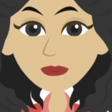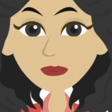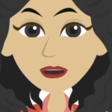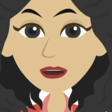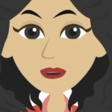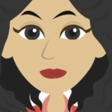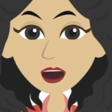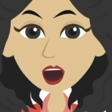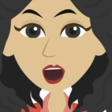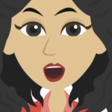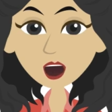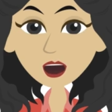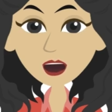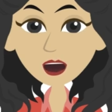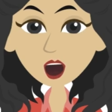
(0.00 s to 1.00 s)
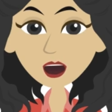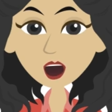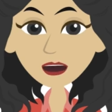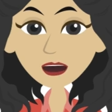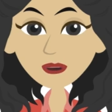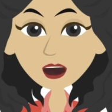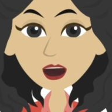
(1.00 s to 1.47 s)
to the same body
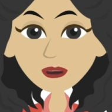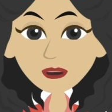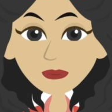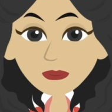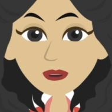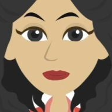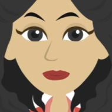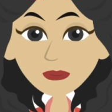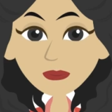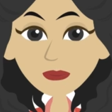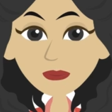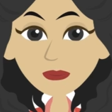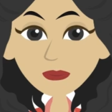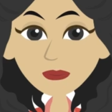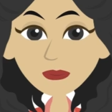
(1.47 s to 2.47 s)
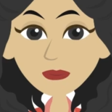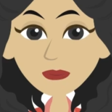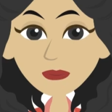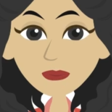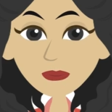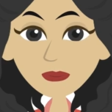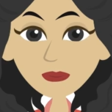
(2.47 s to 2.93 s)
of water.
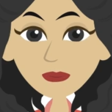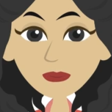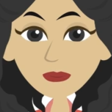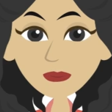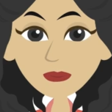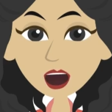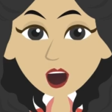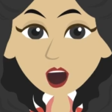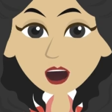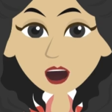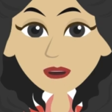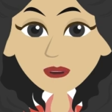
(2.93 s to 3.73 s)
It might